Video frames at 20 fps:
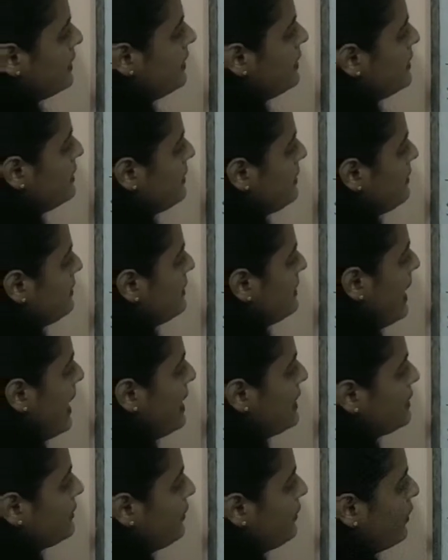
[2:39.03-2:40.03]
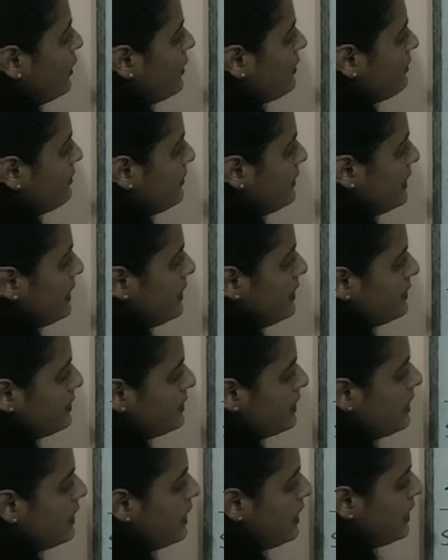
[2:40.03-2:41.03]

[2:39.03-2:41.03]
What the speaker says: T stands for this.